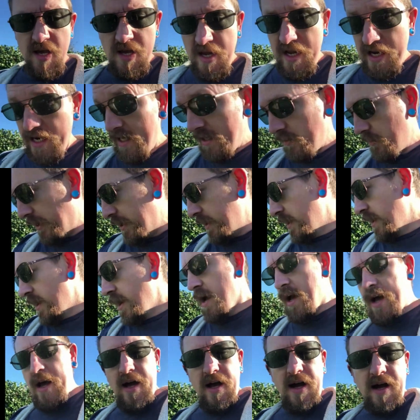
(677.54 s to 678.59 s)
Anyway,
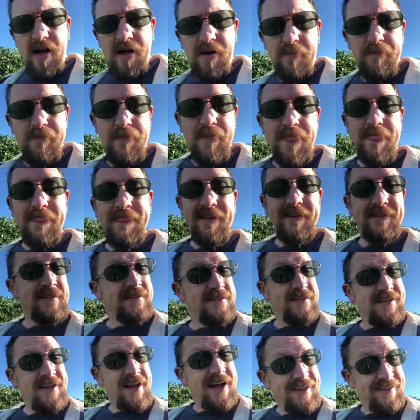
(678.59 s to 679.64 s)
this is
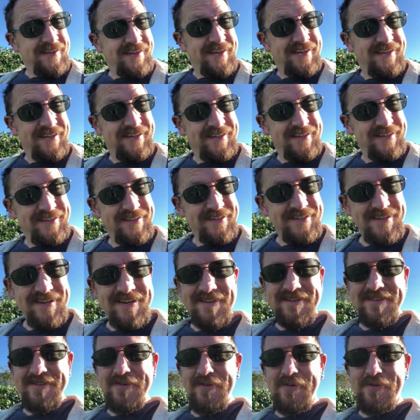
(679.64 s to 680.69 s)
the other
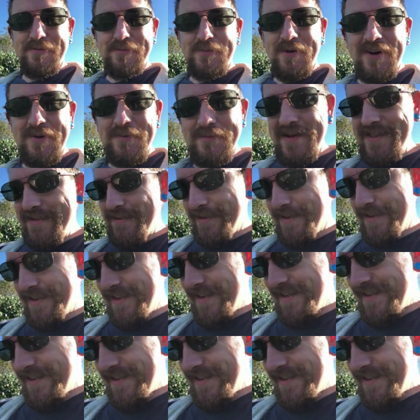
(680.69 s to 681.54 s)
section of my weathering